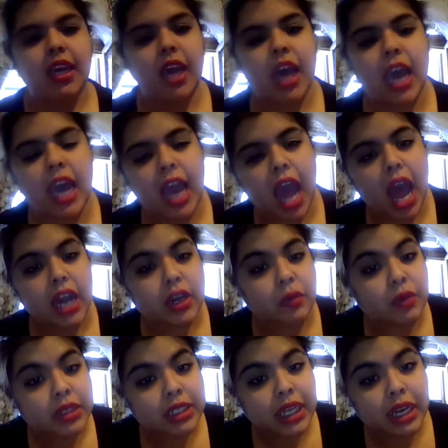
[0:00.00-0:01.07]
I had the
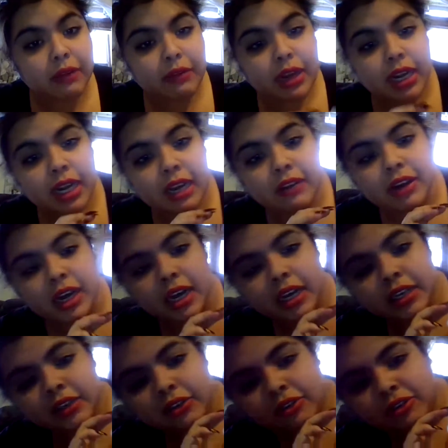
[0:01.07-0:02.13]
ones I have right now
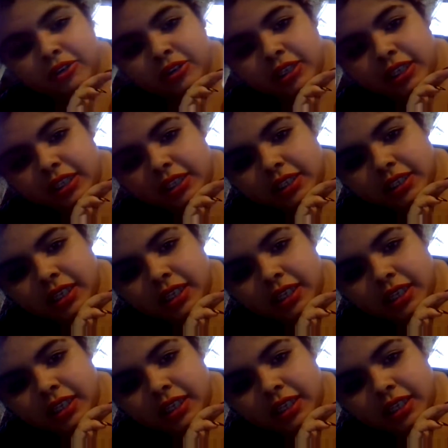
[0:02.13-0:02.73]
on, or these,